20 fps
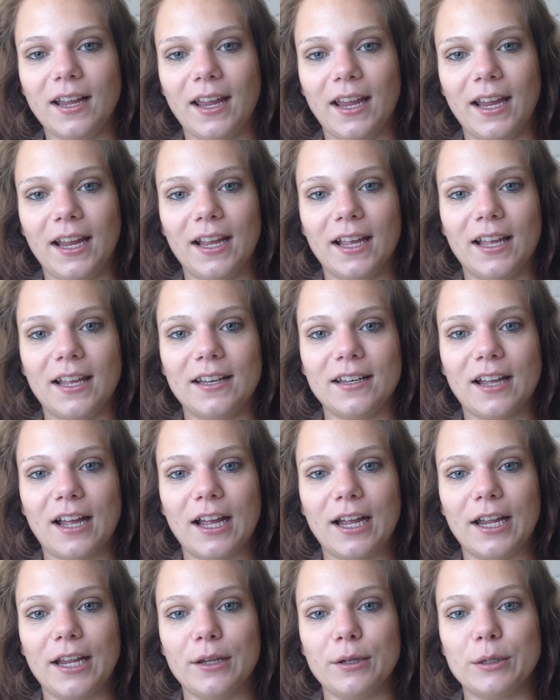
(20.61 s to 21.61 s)
And
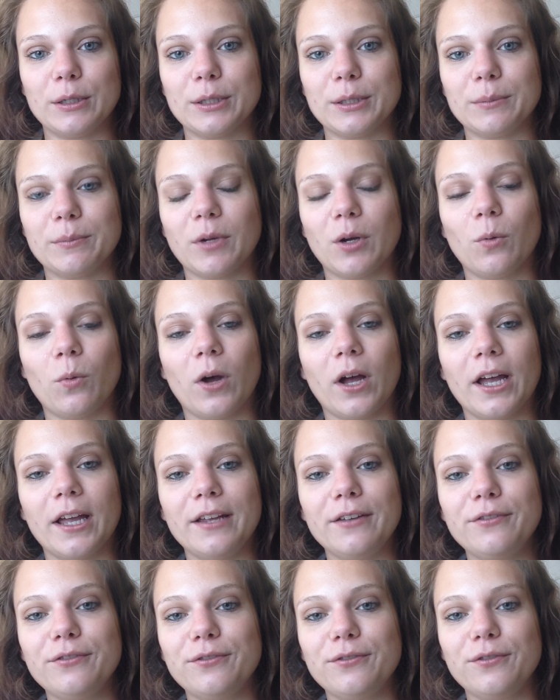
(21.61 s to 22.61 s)
I am a
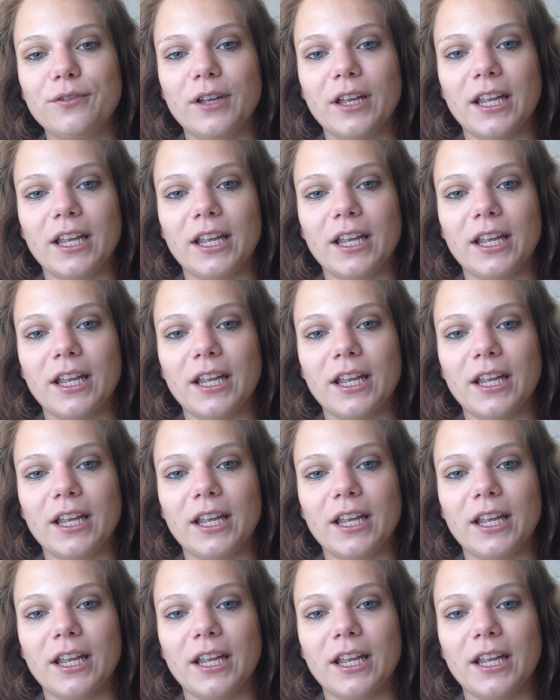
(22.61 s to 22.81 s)
wife,